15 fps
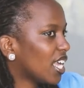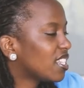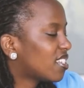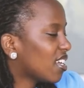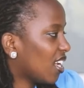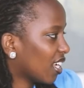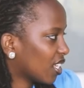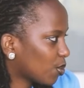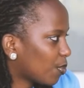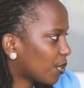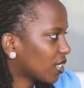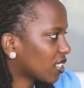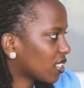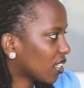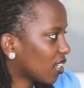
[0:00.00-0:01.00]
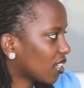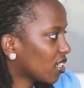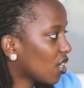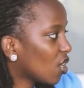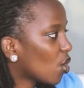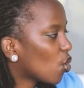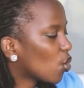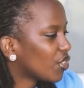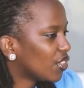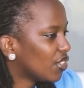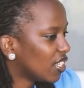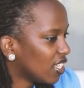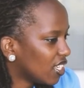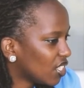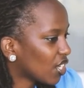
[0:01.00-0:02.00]
intellect person
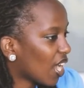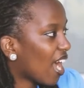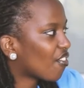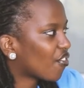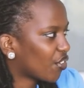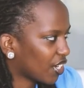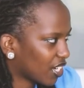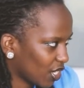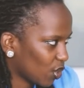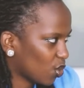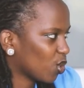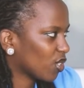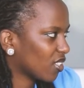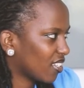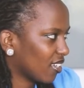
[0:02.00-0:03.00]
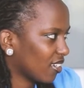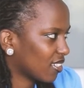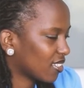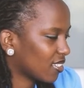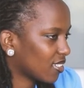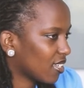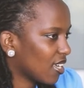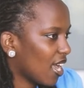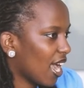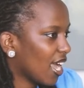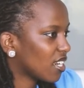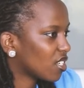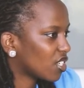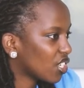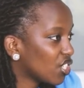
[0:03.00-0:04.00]
in the African context
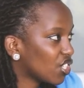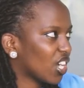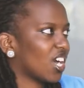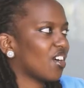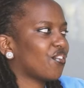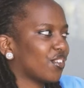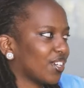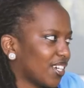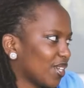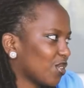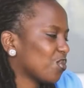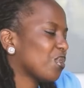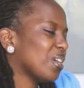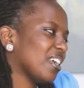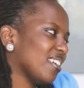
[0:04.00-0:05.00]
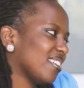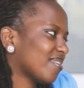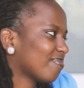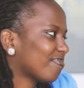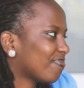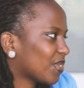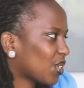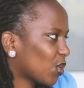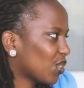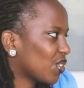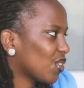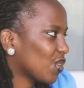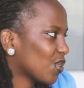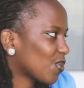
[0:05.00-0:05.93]
and in the African way? Quoting